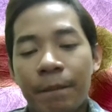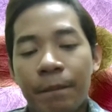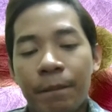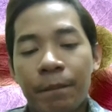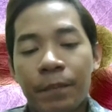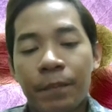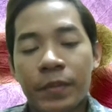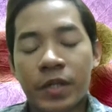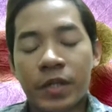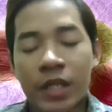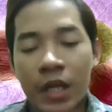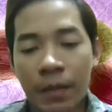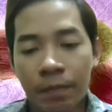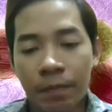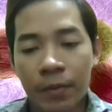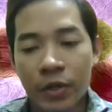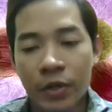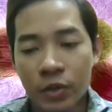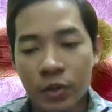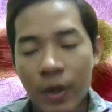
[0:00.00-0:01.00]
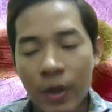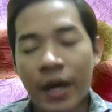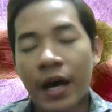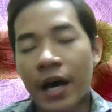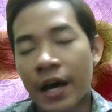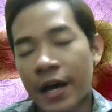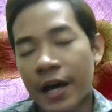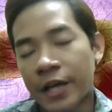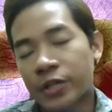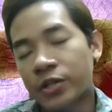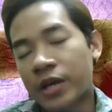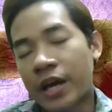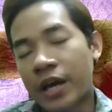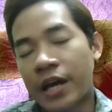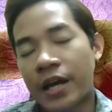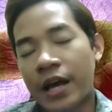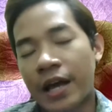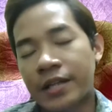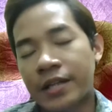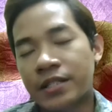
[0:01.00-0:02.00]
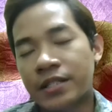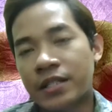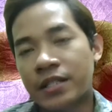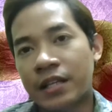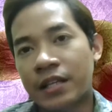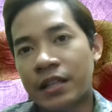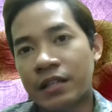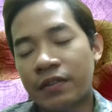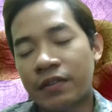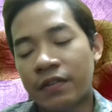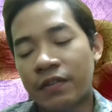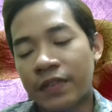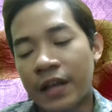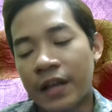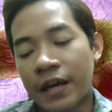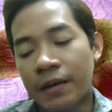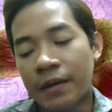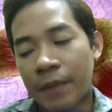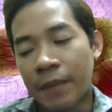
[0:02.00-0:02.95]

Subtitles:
Singapore is quite high actually in terms of like,